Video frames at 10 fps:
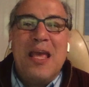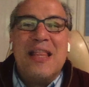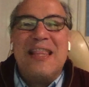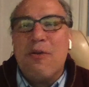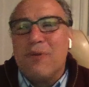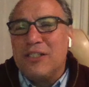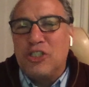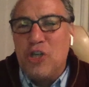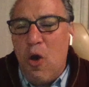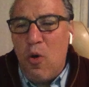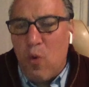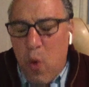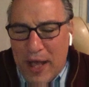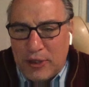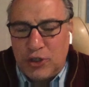There is no
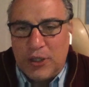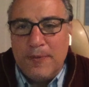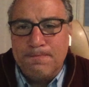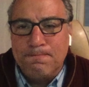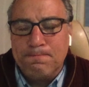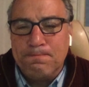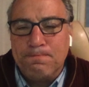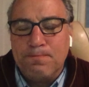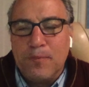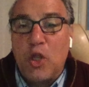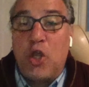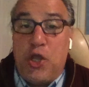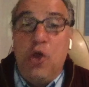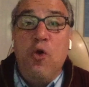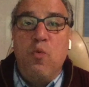question
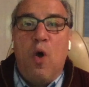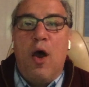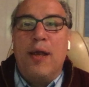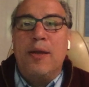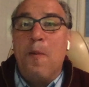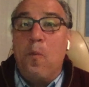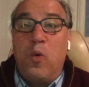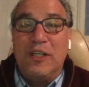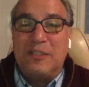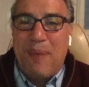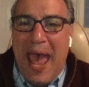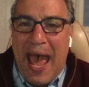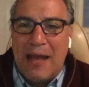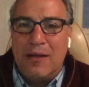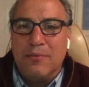Q1 was bad,